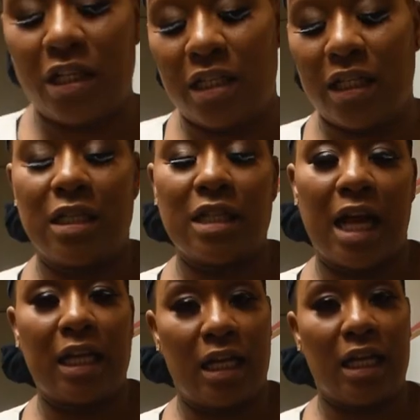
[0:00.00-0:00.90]
is this is
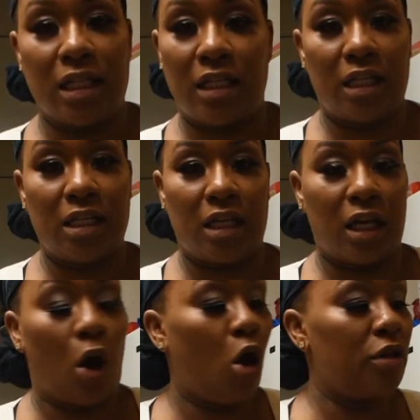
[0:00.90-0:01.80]
not getting any seasoning.
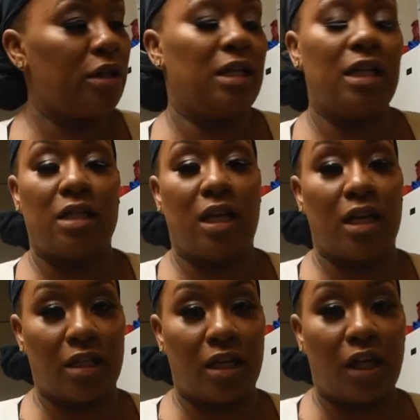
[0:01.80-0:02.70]
All the seasoning
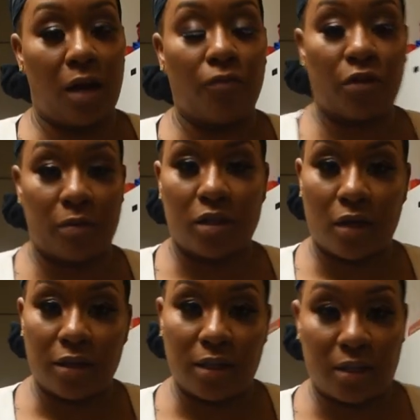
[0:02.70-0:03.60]
is gonna come from the
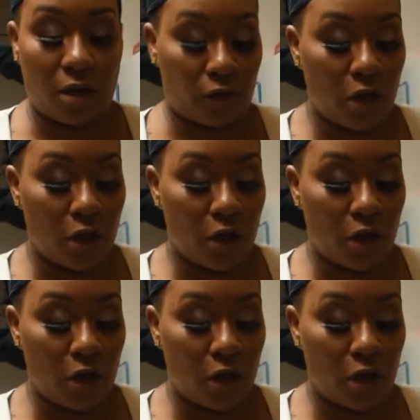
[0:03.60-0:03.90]
sauce itself.